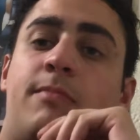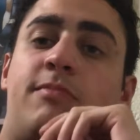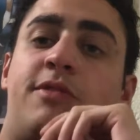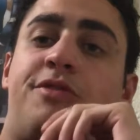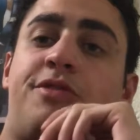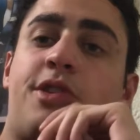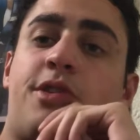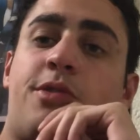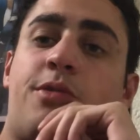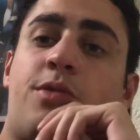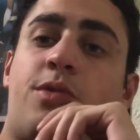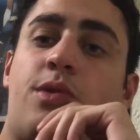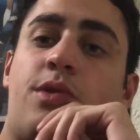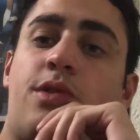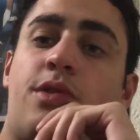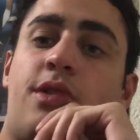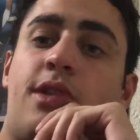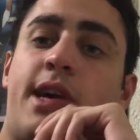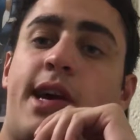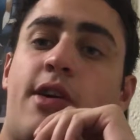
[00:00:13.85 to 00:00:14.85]
So,
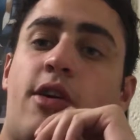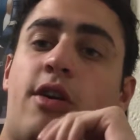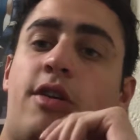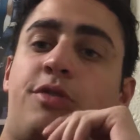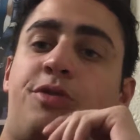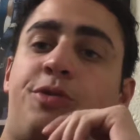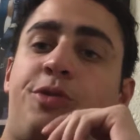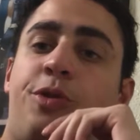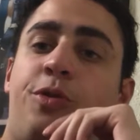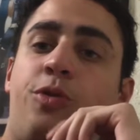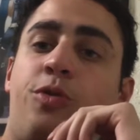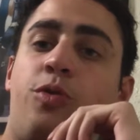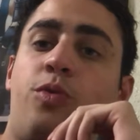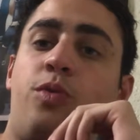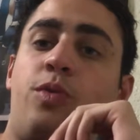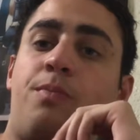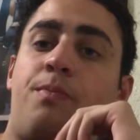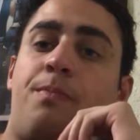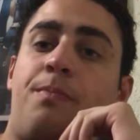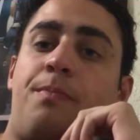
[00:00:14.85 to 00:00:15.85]
there are
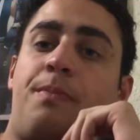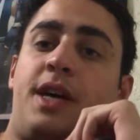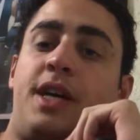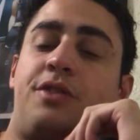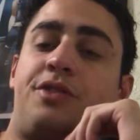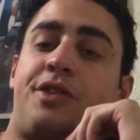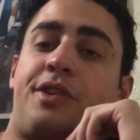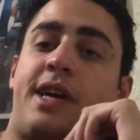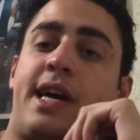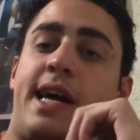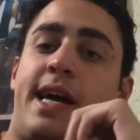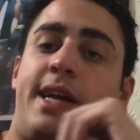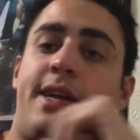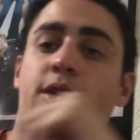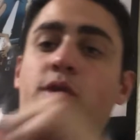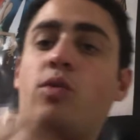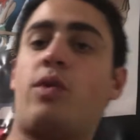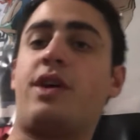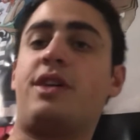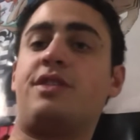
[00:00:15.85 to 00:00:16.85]
two major
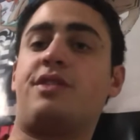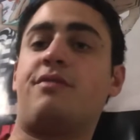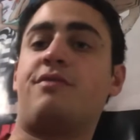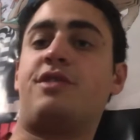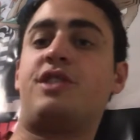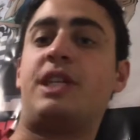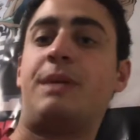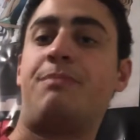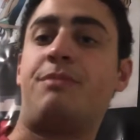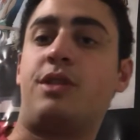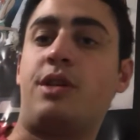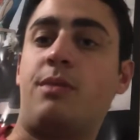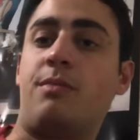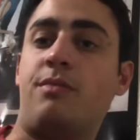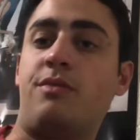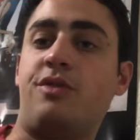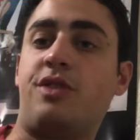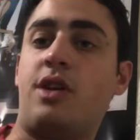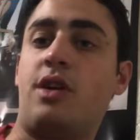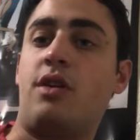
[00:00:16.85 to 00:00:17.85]
categories of
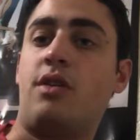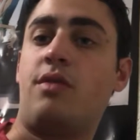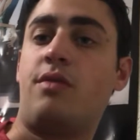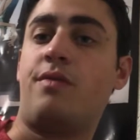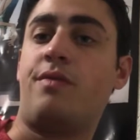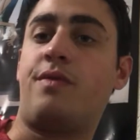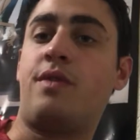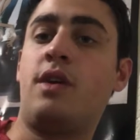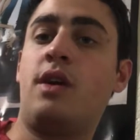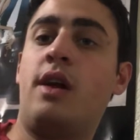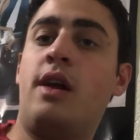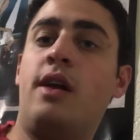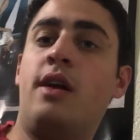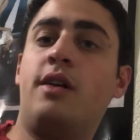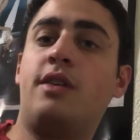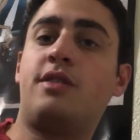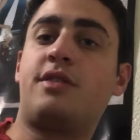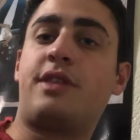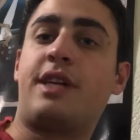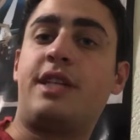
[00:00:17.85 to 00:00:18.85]
symptoms of
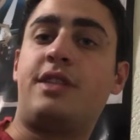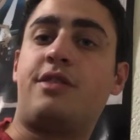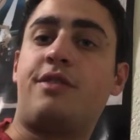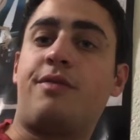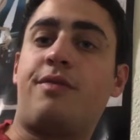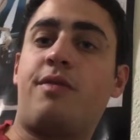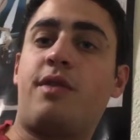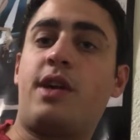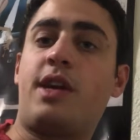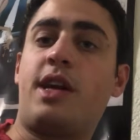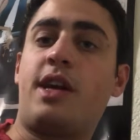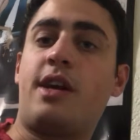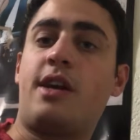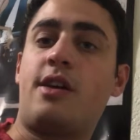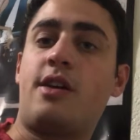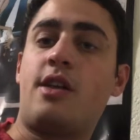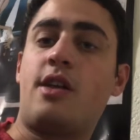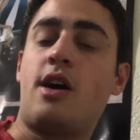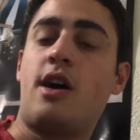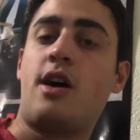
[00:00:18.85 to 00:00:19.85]

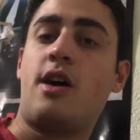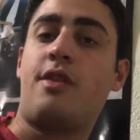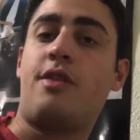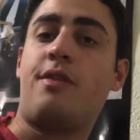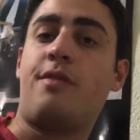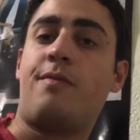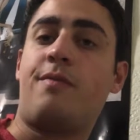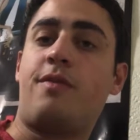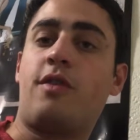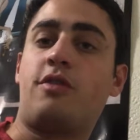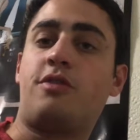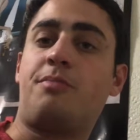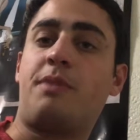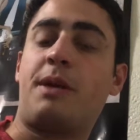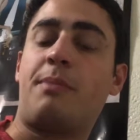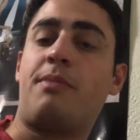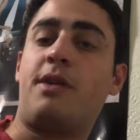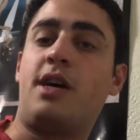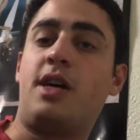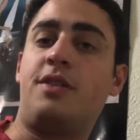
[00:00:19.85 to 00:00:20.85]
schizophrenia, the first
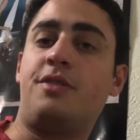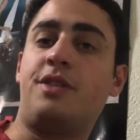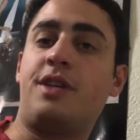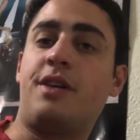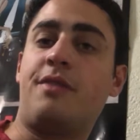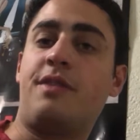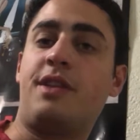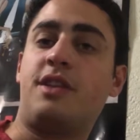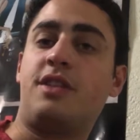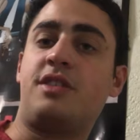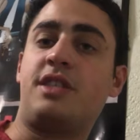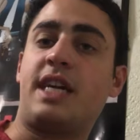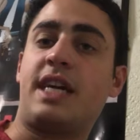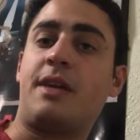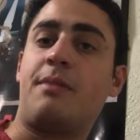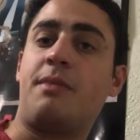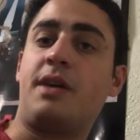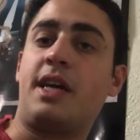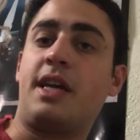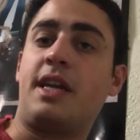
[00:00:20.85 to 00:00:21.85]
being positive and the
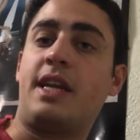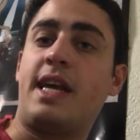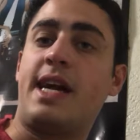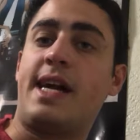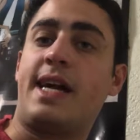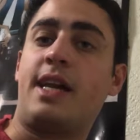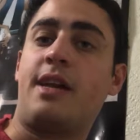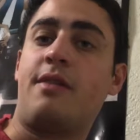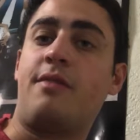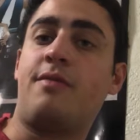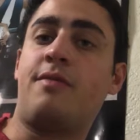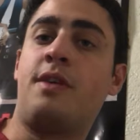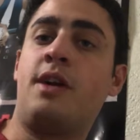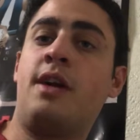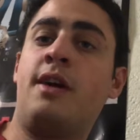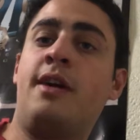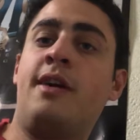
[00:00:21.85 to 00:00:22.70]
second being negative.